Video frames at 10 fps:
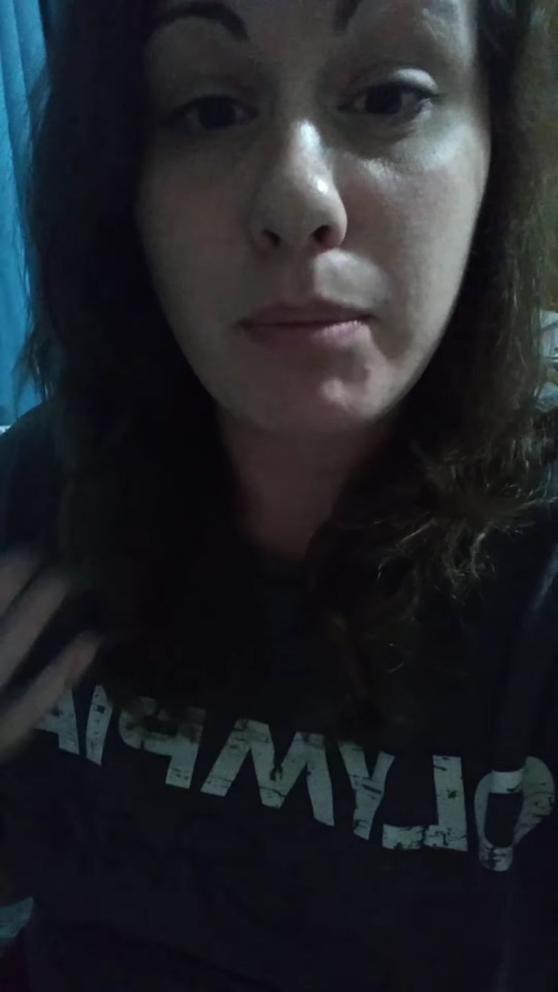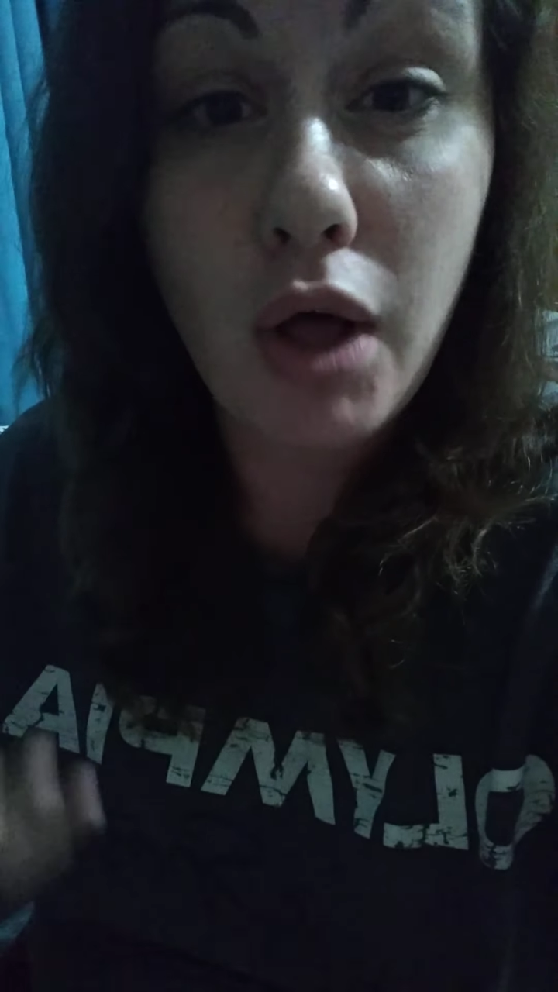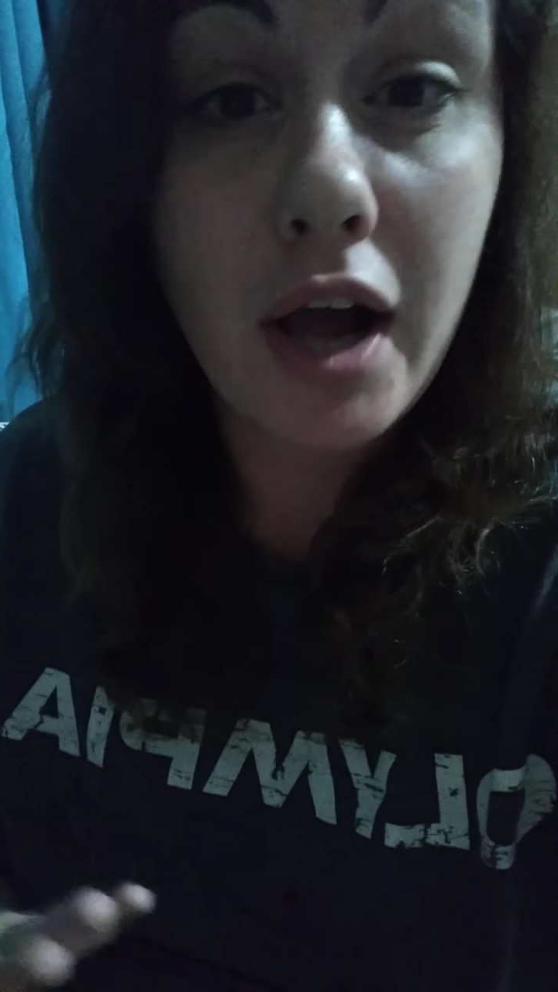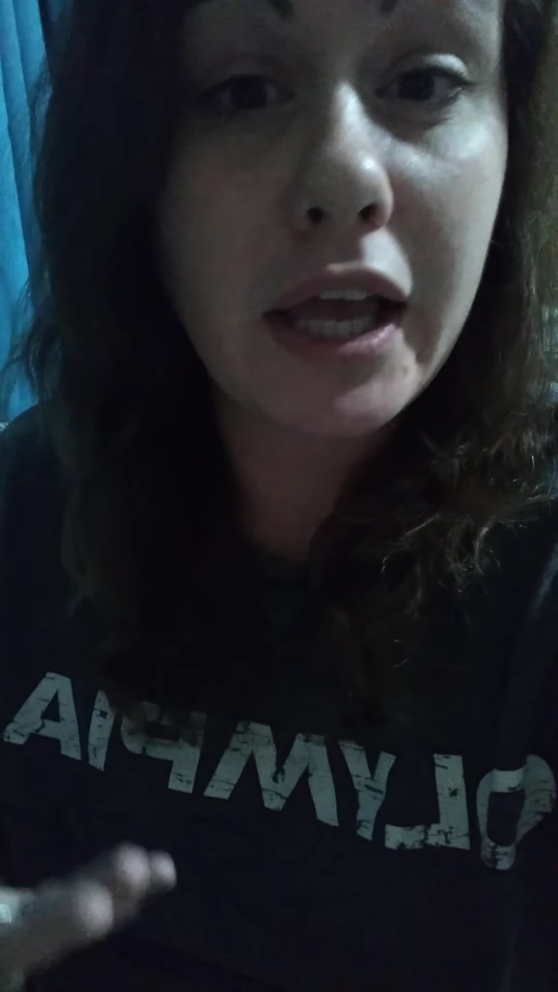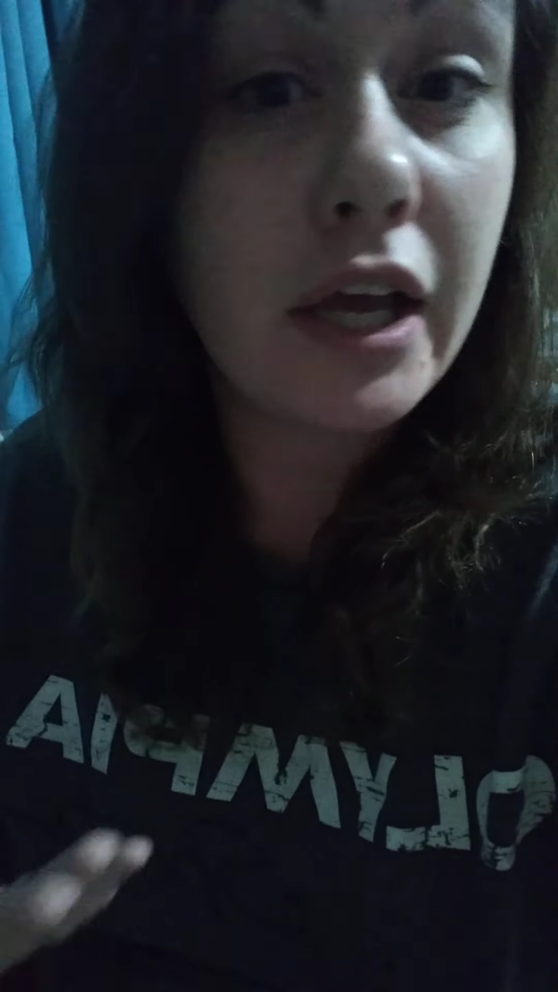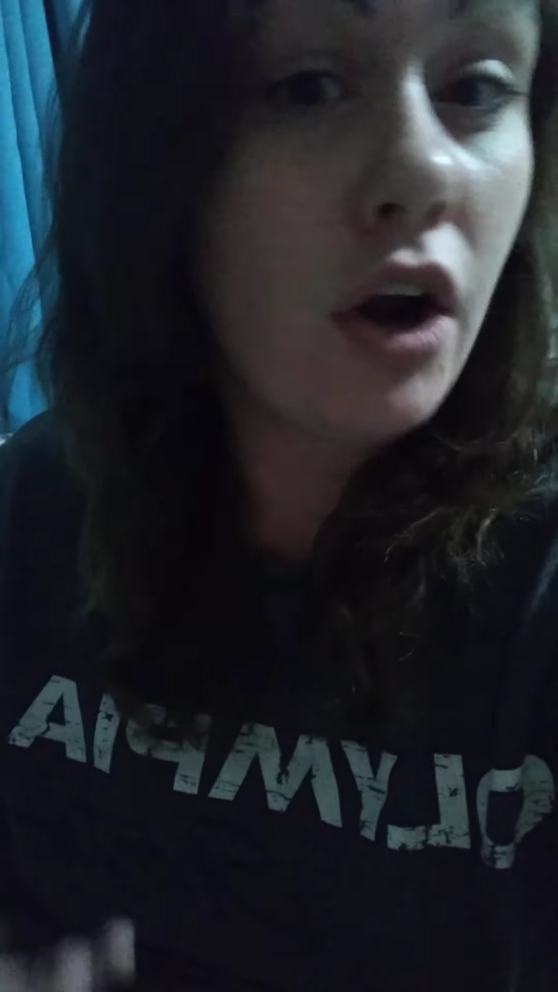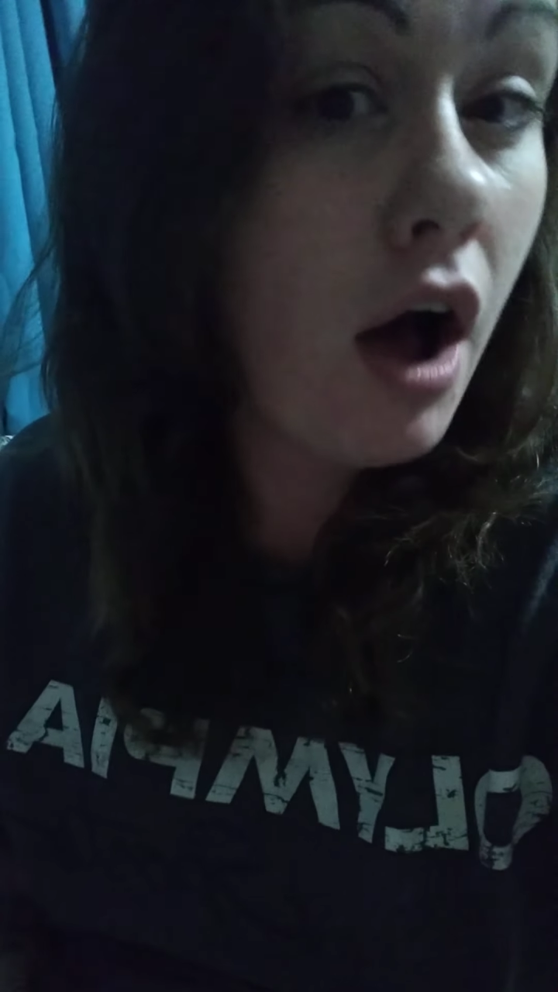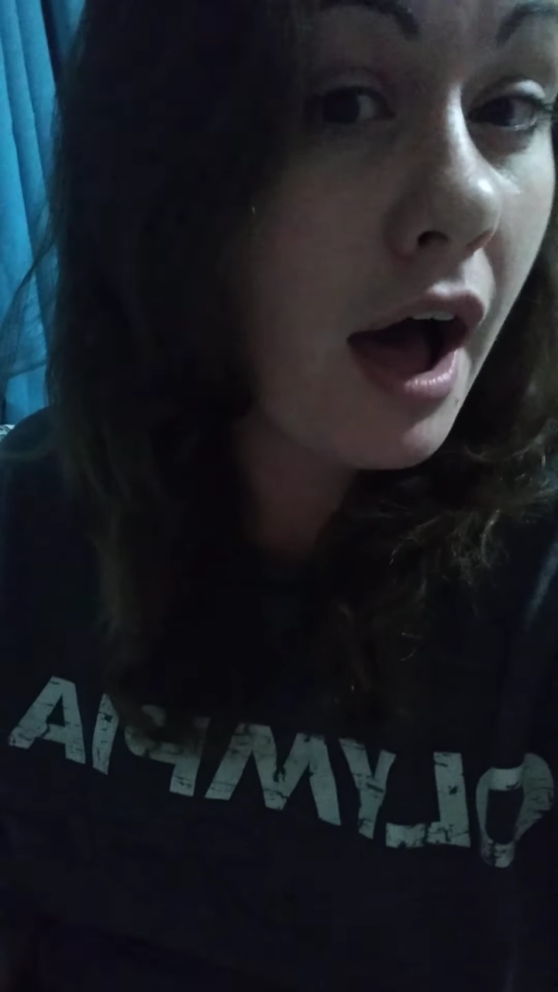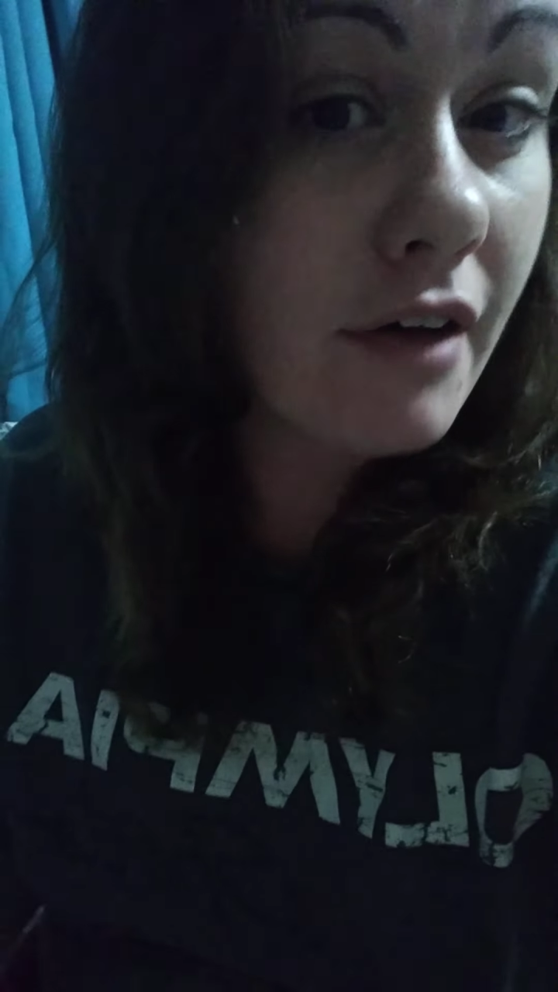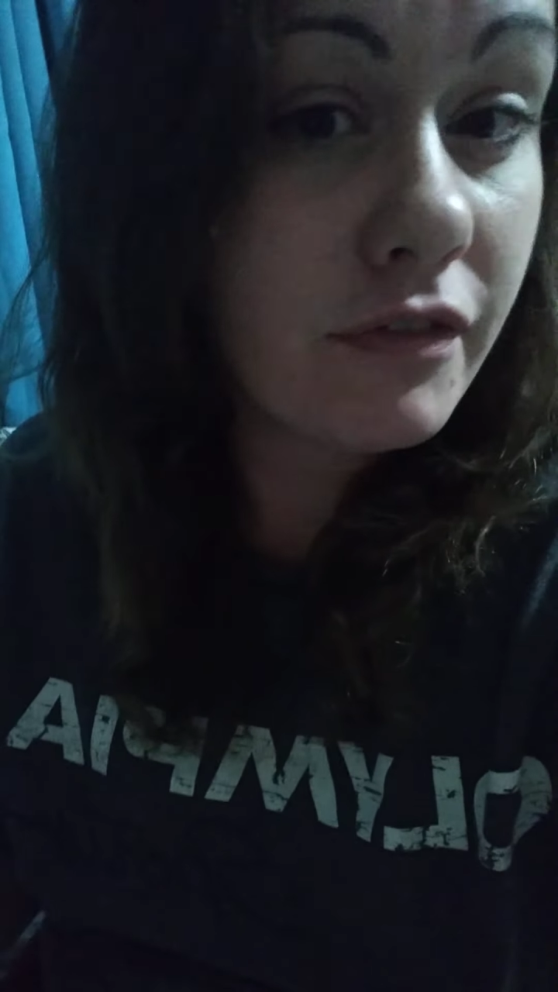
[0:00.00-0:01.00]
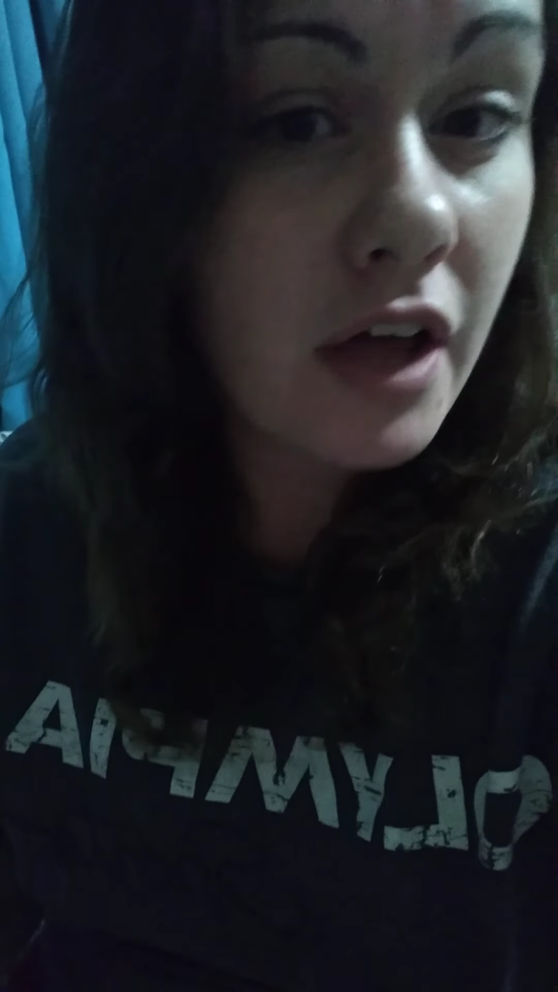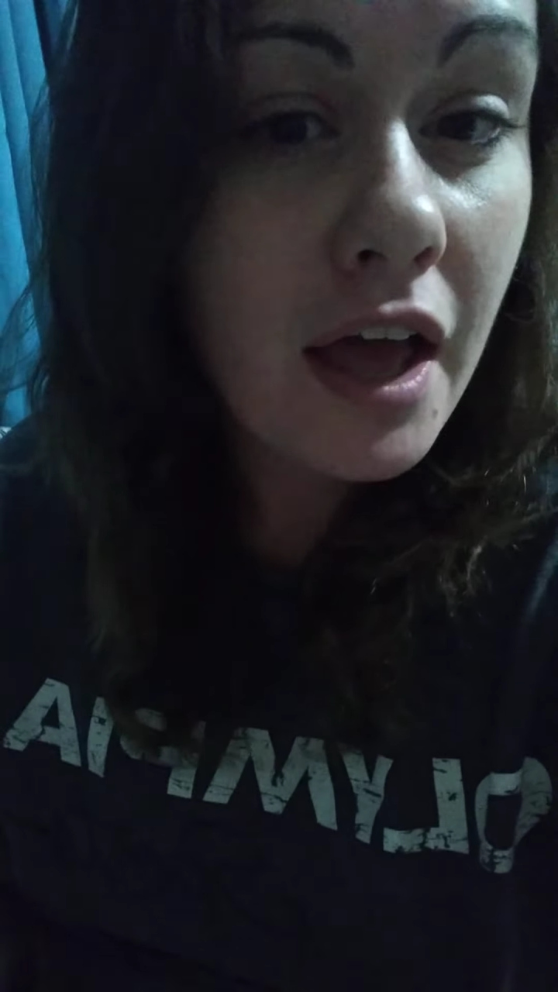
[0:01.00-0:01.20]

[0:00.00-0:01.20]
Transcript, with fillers: blocking it off.